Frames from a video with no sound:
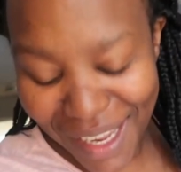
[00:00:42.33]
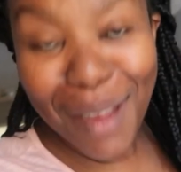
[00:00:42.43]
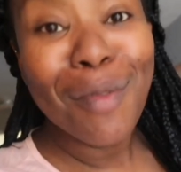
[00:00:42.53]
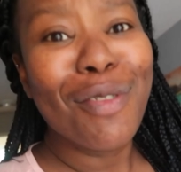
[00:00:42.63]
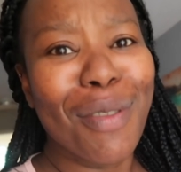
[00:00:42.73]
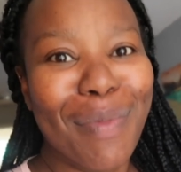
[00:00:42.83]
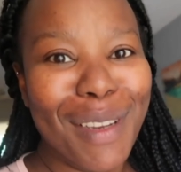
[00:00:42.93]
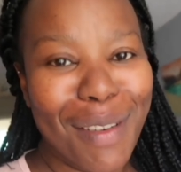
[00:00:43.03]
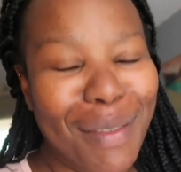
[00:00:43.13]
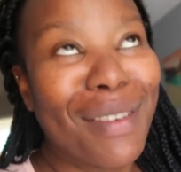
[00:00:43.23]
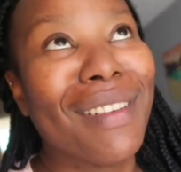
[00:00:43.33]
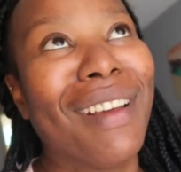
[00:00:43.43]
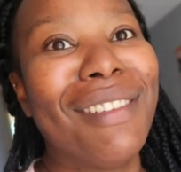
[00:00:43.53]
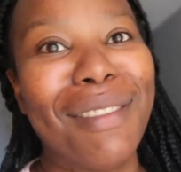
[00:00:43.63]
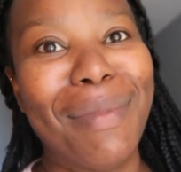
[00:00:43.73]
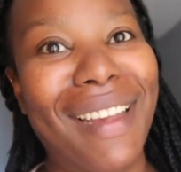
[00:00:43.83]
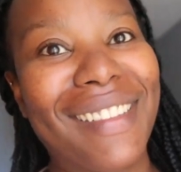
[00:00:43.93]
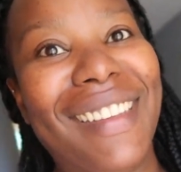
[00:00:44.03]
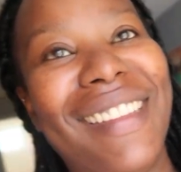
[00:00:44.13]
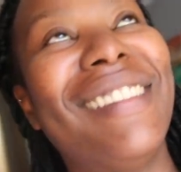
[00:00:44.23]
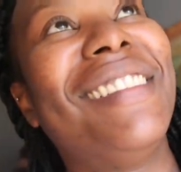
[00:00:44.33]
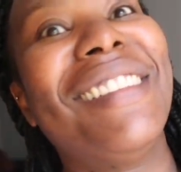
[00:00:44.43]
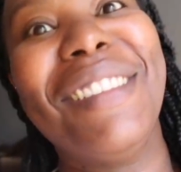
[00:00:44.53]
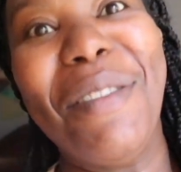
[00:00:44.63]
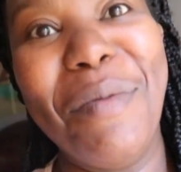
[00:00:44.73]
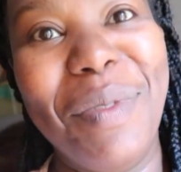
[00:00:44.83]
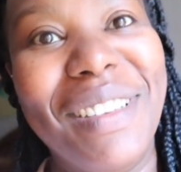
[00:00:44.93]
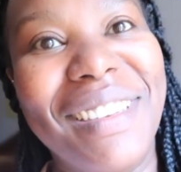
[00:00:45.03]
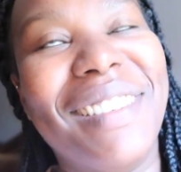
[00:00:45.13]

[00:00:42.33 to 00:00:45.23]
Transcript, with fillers: I'm tripping over laundry baskets just to open the